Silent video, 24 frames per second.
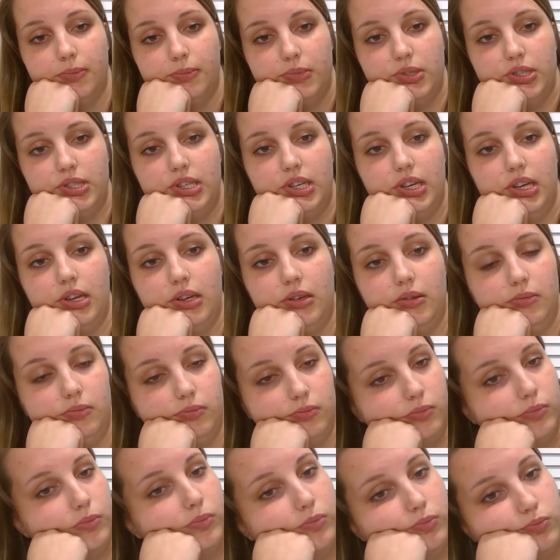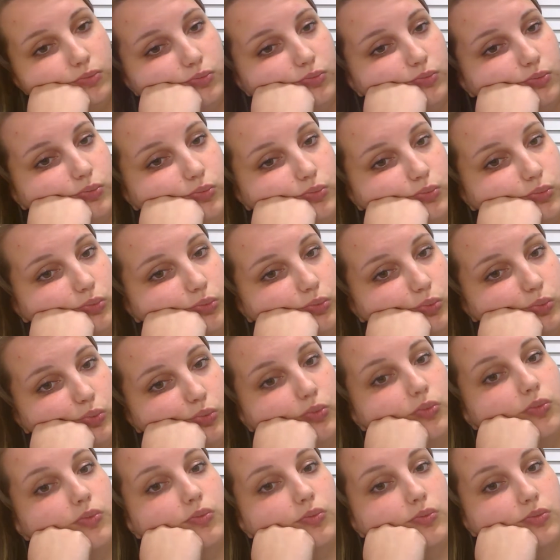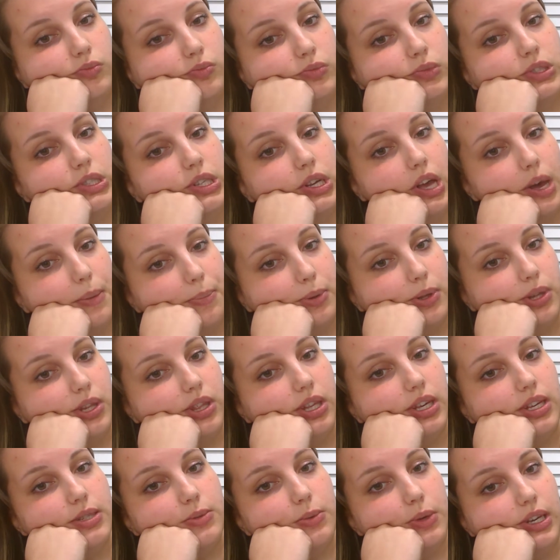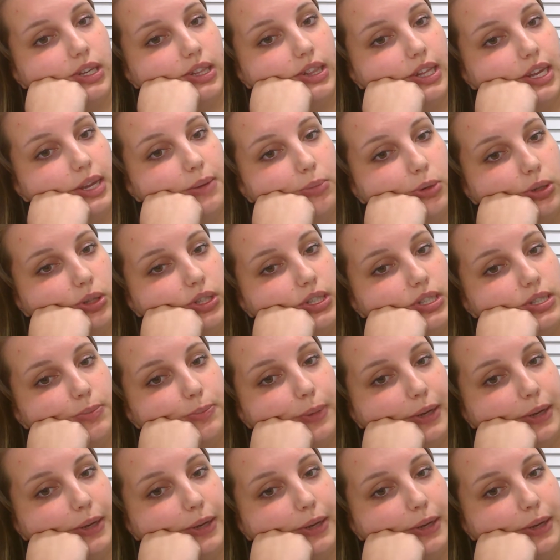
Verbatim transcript: Seeing, hmm, it's a couple of things we could label in this